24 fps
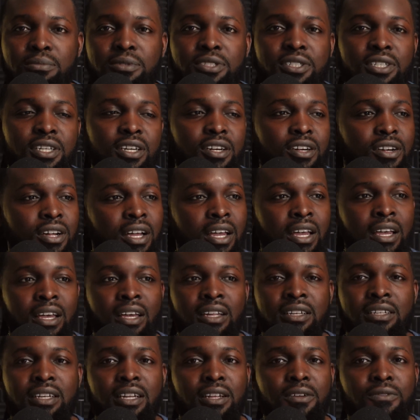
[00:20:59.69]
share,
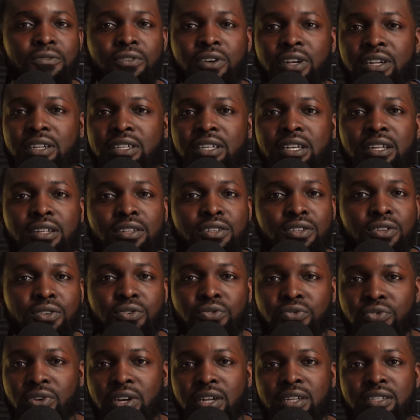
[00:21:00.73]
tell a friend to tell 2
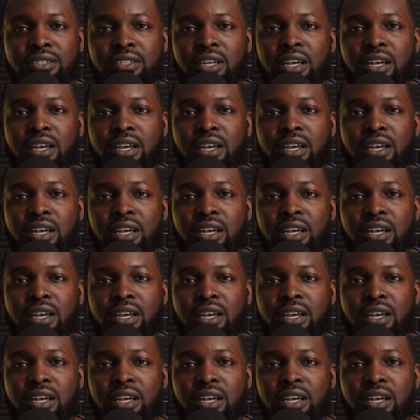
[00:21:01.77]
friends.